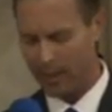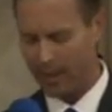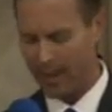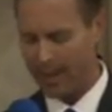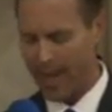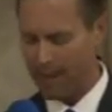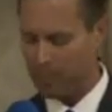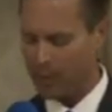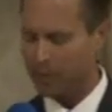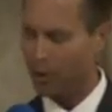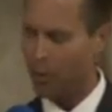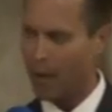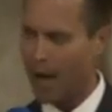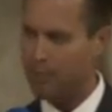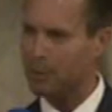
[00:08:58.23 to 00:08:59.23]
and that means
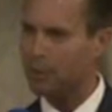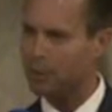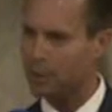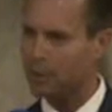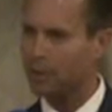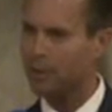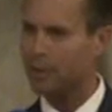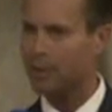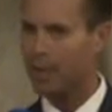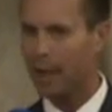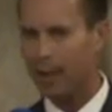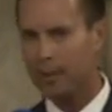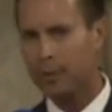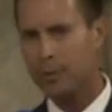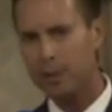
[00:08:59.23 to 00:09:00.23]
crop insurance and
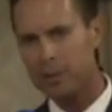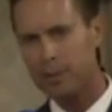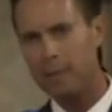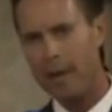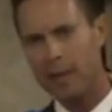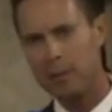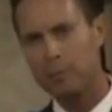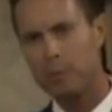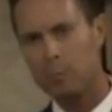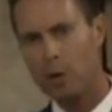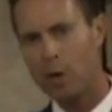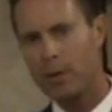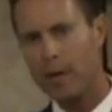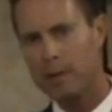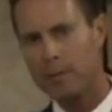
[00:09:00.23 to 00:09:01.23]
other risk management
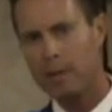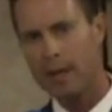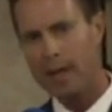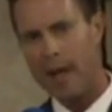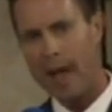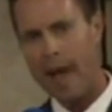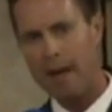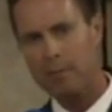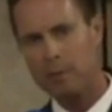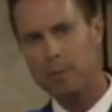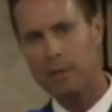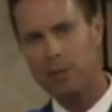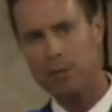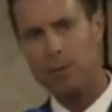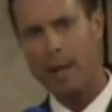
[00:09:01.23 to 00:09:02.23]
programs have to
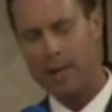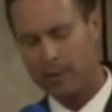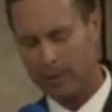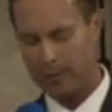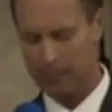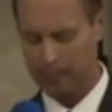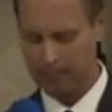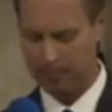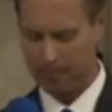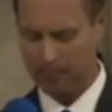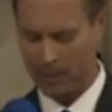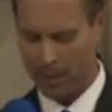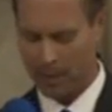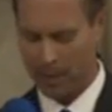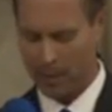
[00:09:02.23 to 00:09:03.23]
be strengthened.
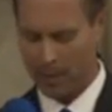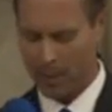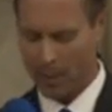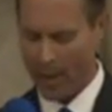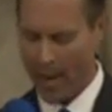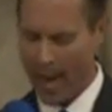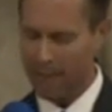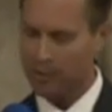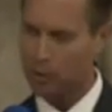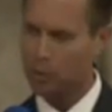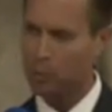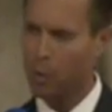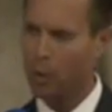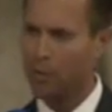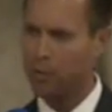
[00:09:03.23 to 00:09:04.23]
We have to
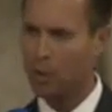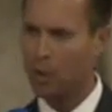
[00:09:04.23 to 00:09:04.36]
support